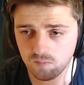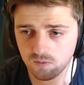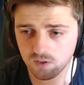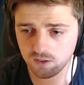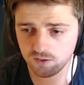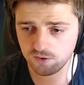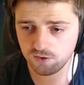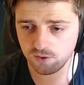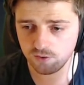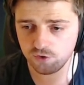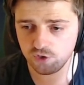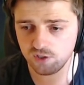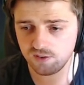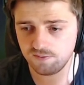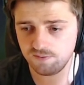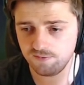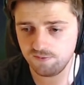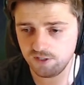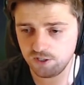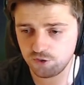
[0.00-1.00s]
So
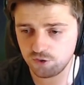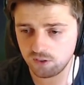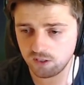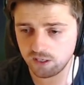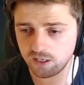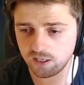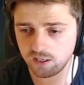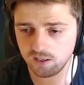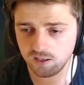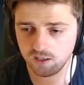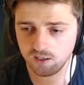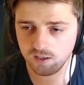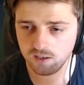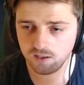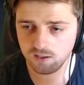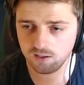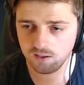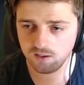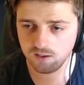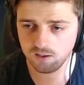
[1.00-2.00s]
just visually
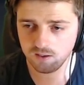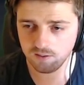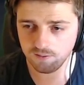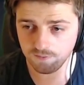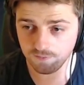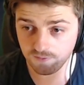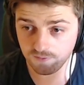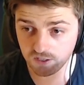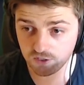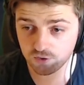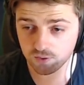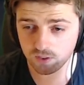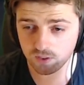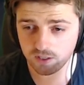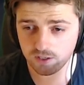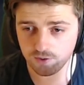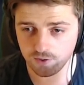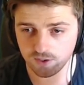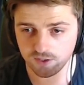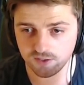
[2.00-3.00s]

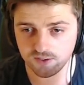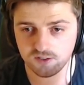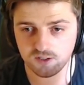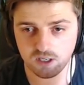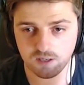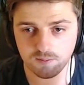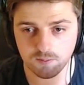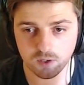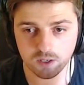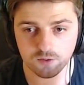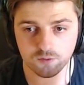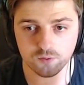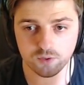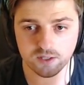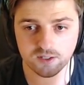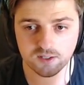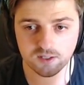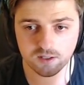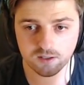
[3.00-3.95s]
you can see my risk